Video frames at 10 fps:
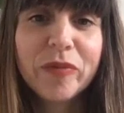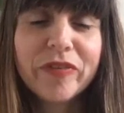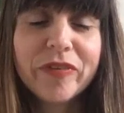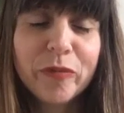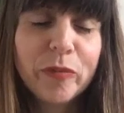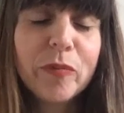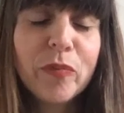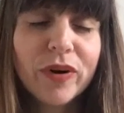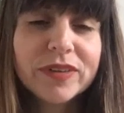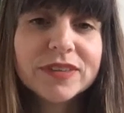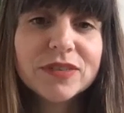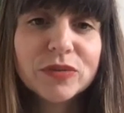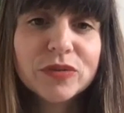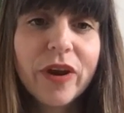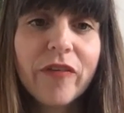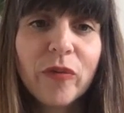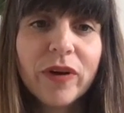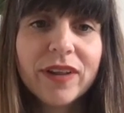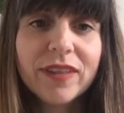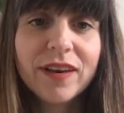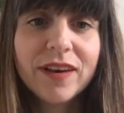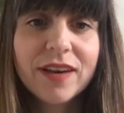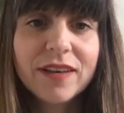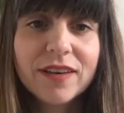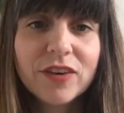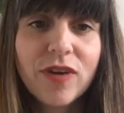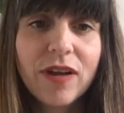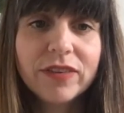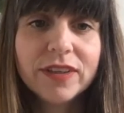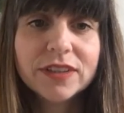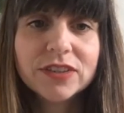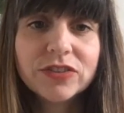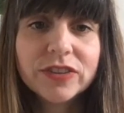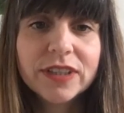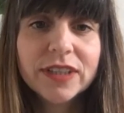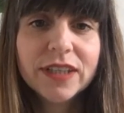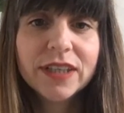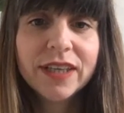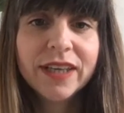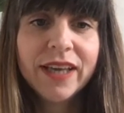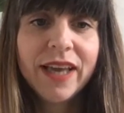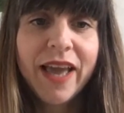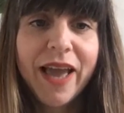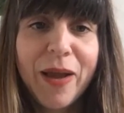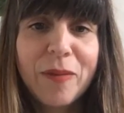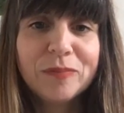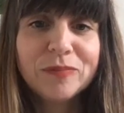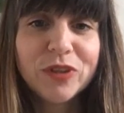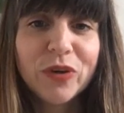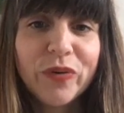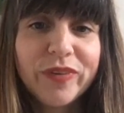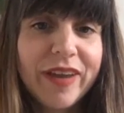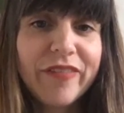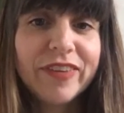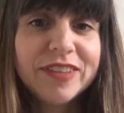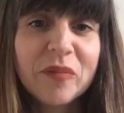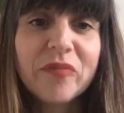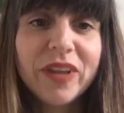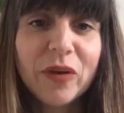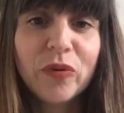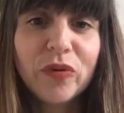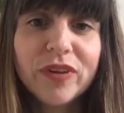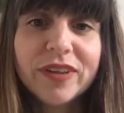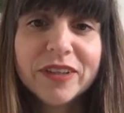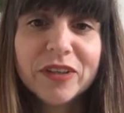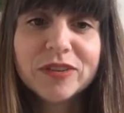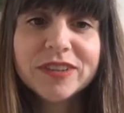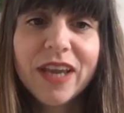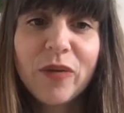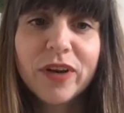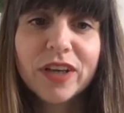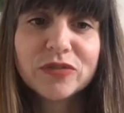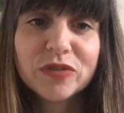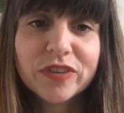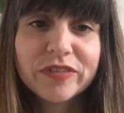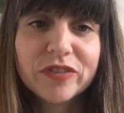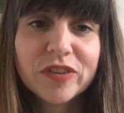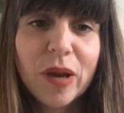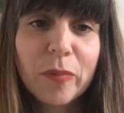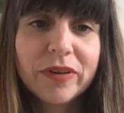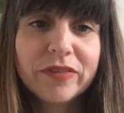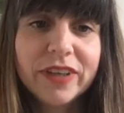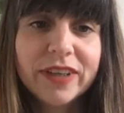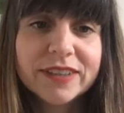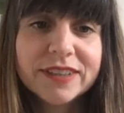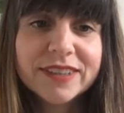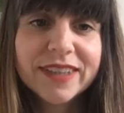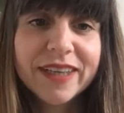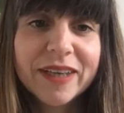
will be important to everyone in the travel industry. So definitely something that will stay with us for a couple of years.